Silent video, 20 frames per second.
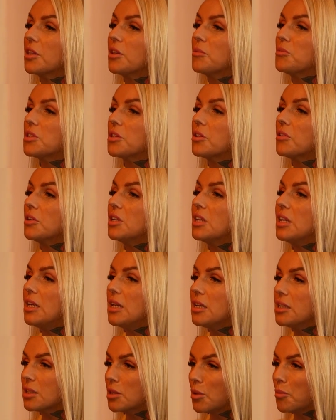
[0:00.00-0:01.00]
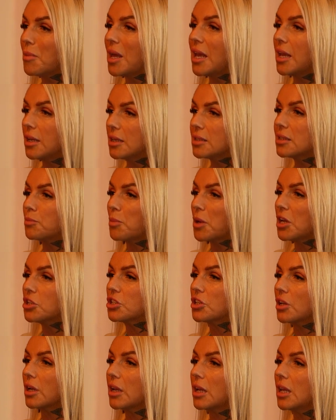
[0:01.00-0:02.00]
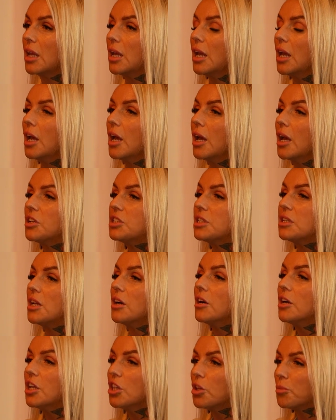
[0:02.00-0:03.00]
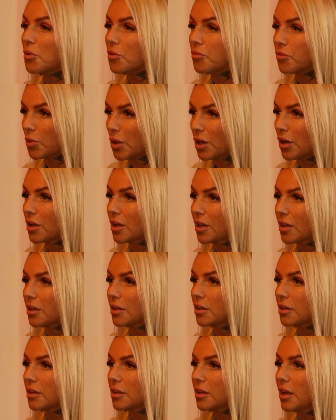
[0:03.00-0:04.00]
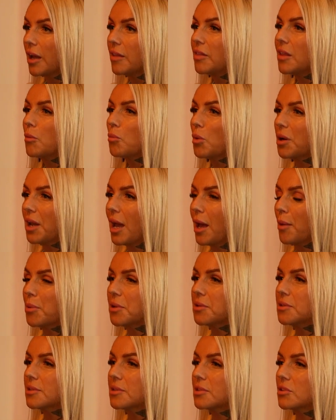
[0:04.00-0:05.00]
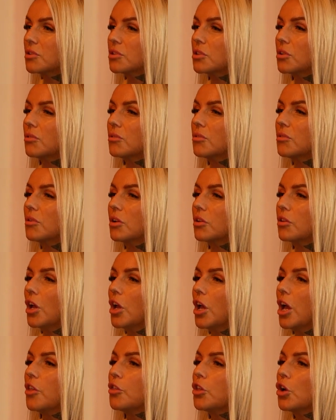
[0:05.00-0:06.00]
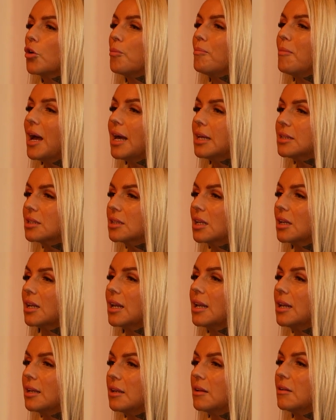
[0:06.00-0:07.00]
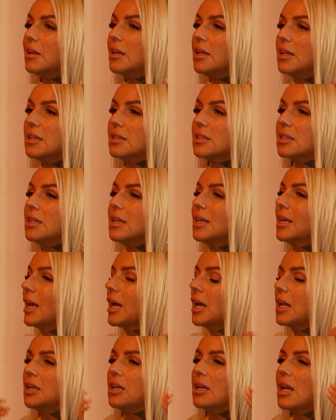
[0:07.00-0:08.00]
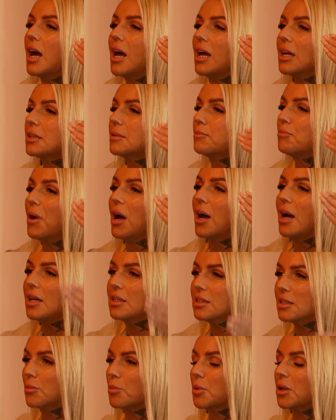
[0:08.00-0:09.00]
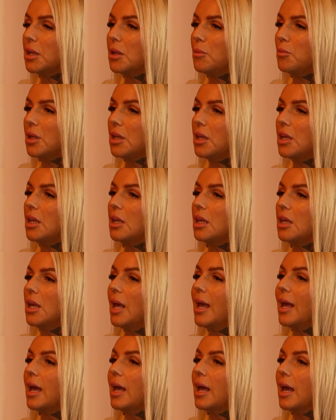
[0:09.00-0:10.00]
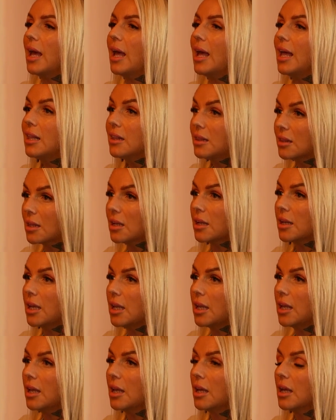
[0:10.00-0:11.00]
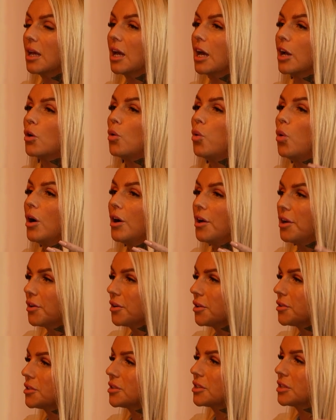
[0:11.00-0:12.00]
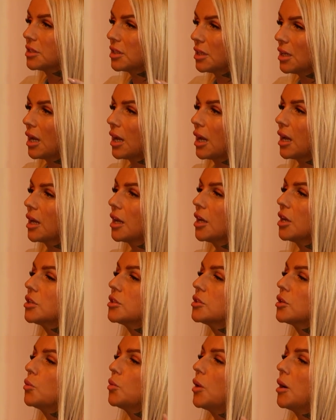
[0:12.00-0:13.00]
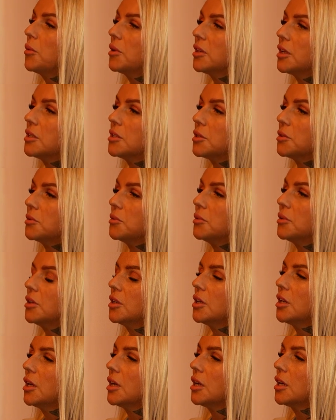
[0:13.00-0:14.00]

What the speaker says: bring them to their knees, the men especially, deny them of work. And then what happens? Their masculinity cannot possibly be healthily acquired. So what will they do?